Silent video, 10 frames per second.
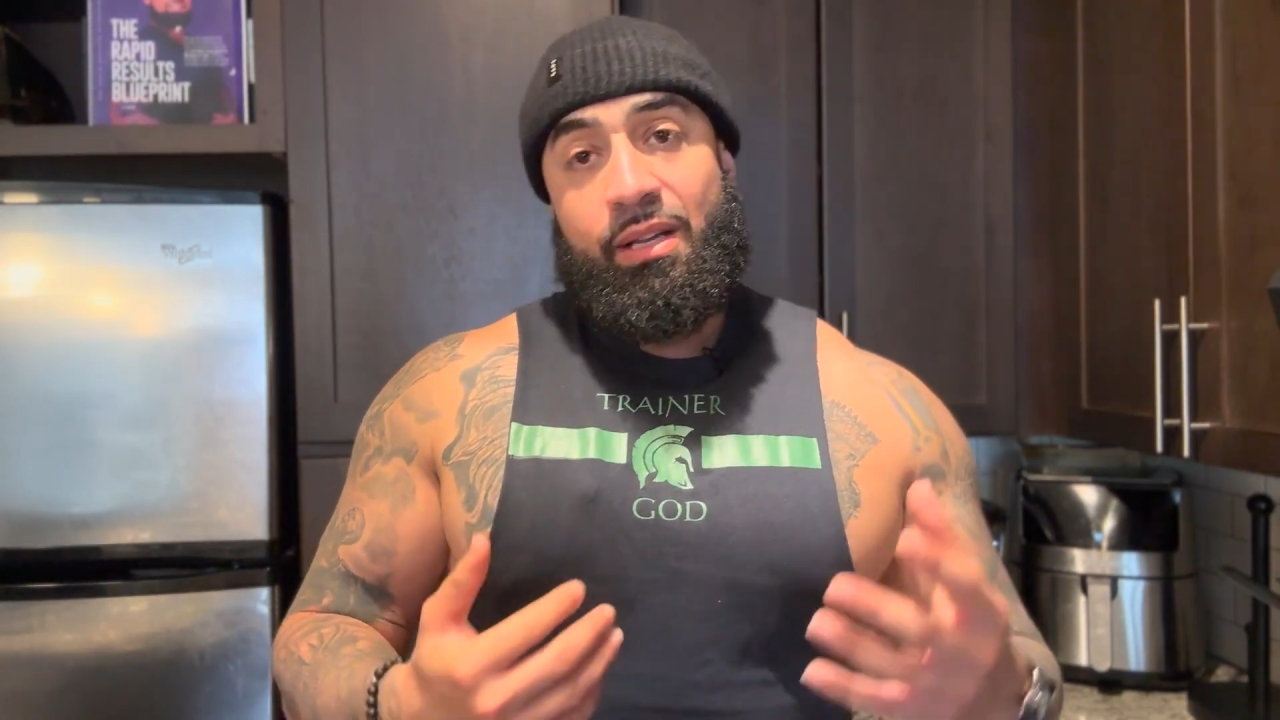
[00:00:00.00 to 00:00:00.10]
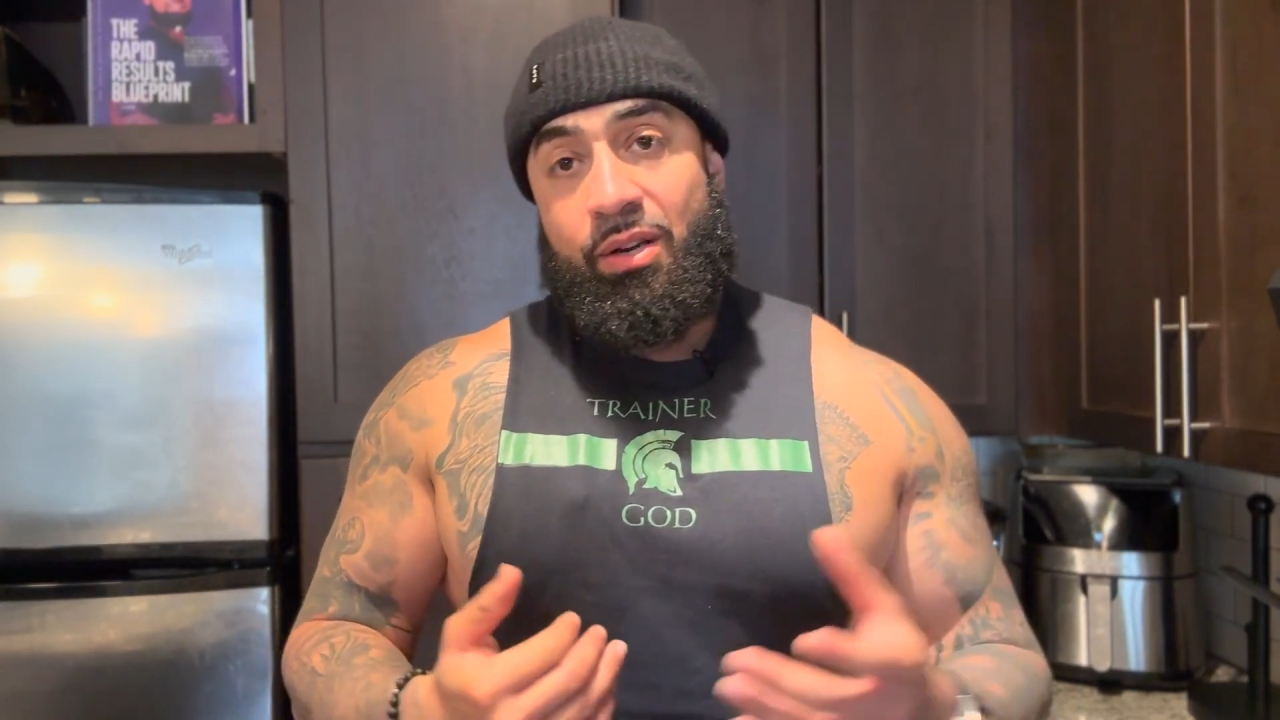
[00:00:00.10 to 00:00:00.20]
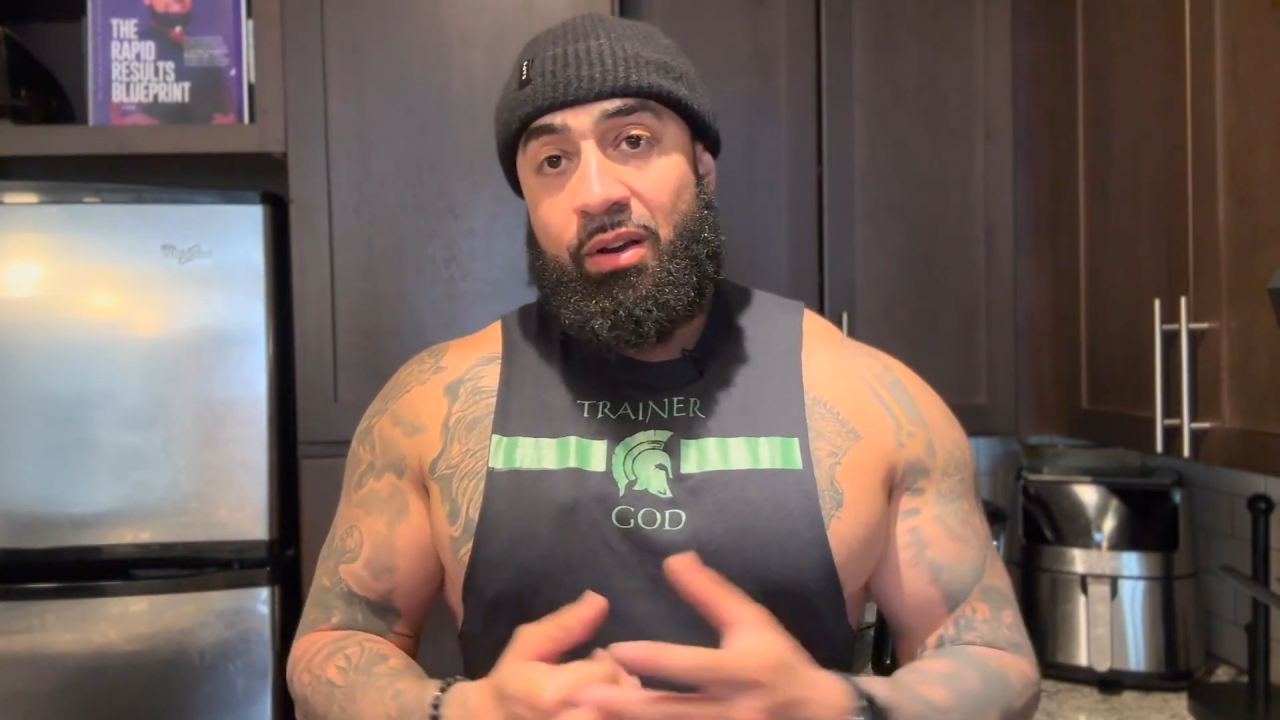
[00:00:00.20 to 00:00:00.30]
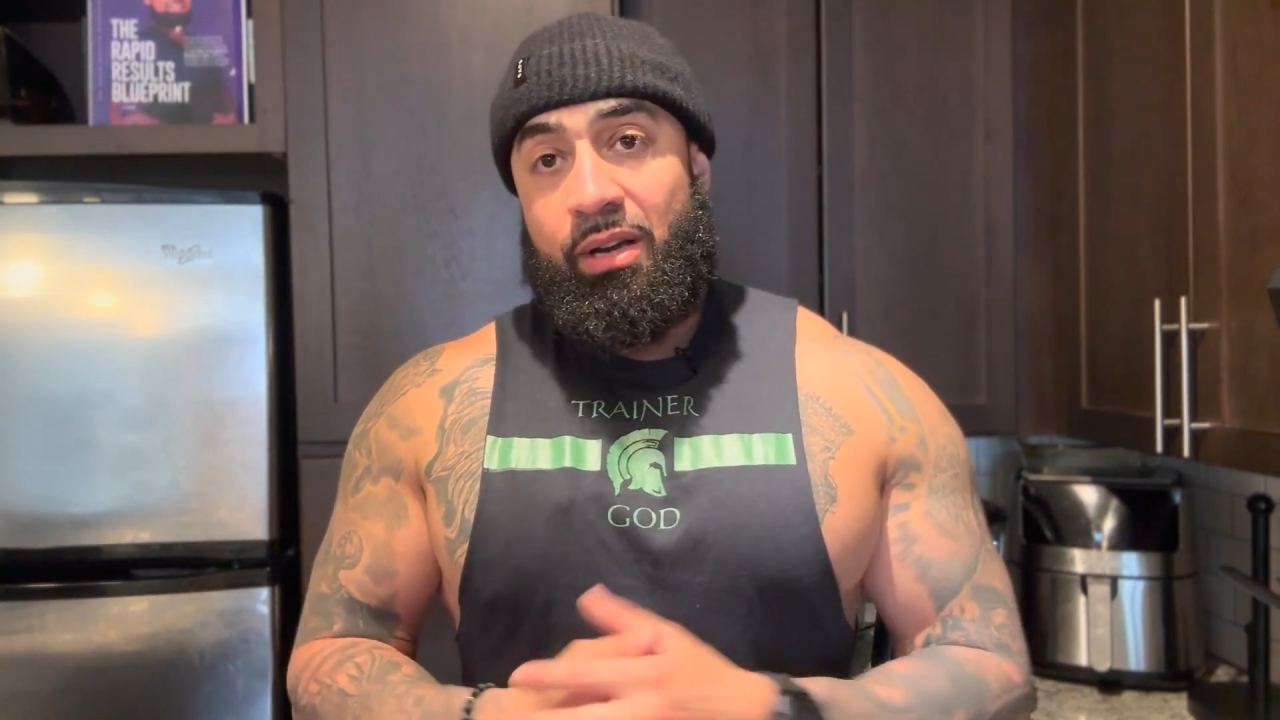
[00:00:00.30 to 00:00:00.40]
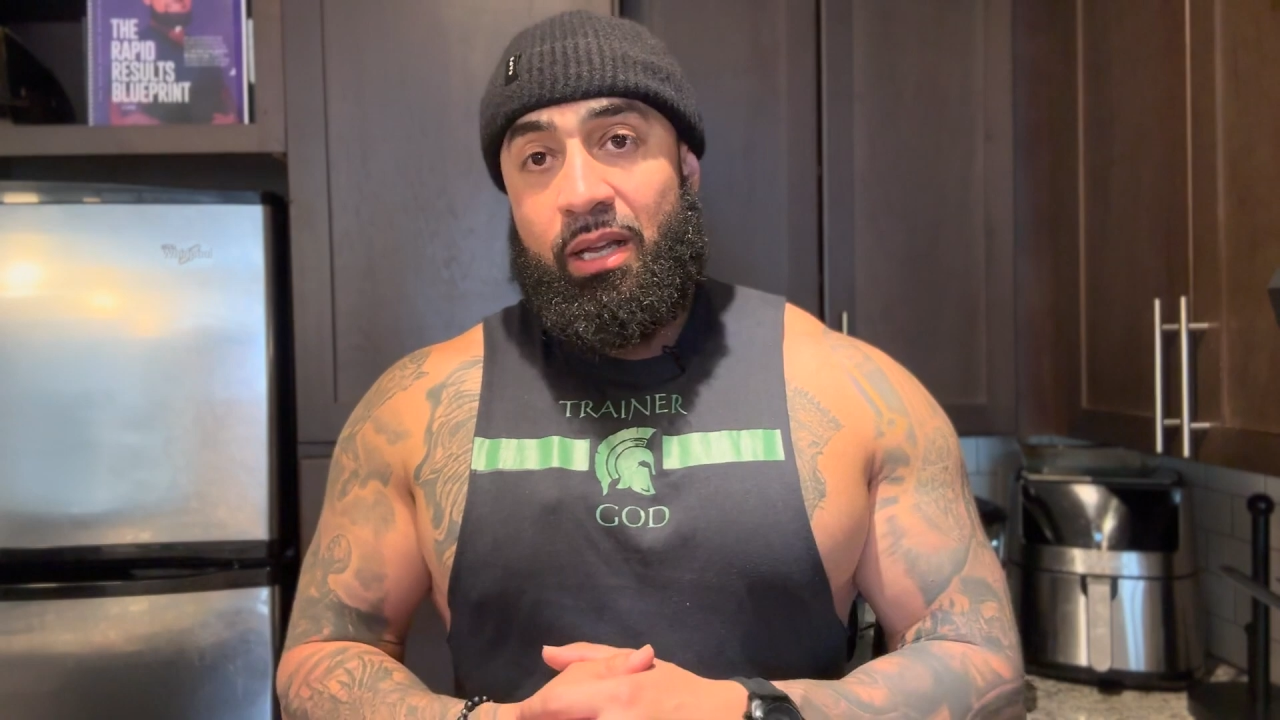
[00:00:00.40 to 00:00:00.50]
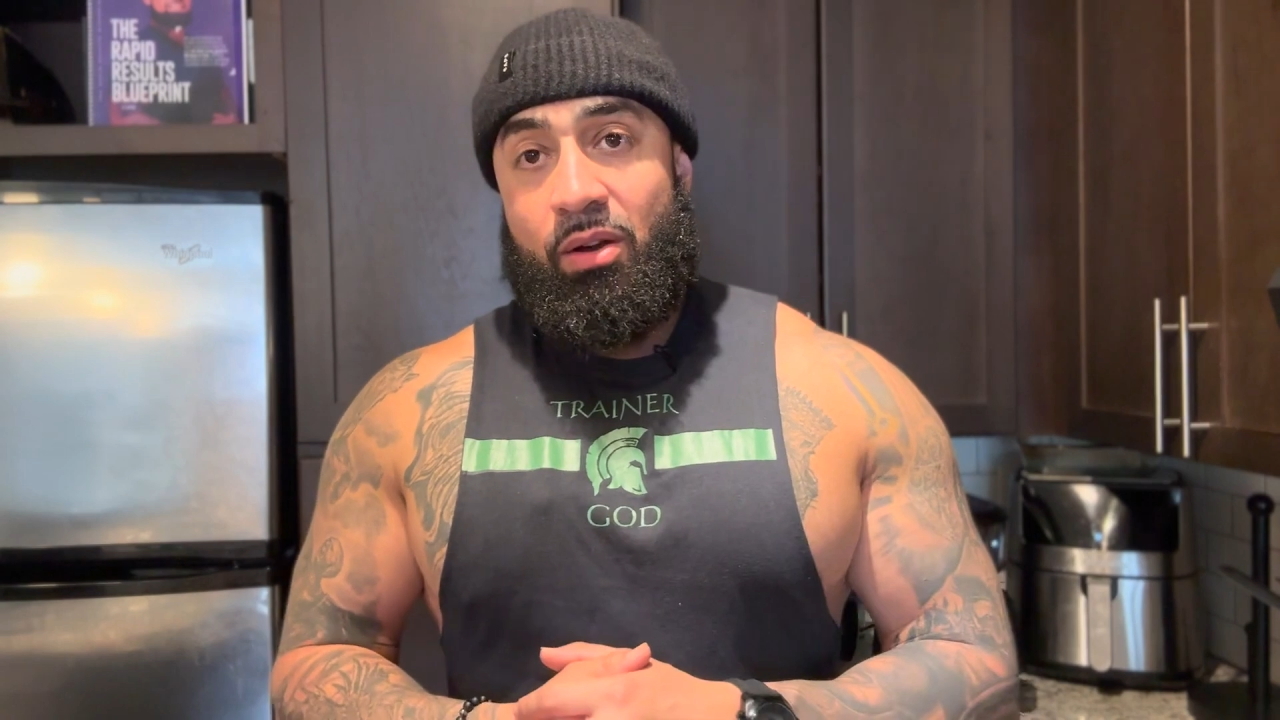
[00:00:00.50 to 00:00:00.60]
eternity,